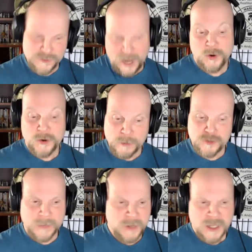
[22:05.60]
trauma or no
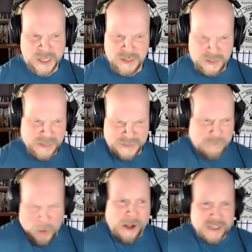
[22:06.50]
trauma can is
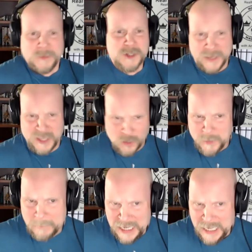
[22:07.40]
it possible to be a
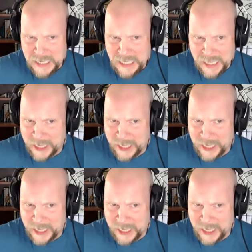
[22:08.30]
human being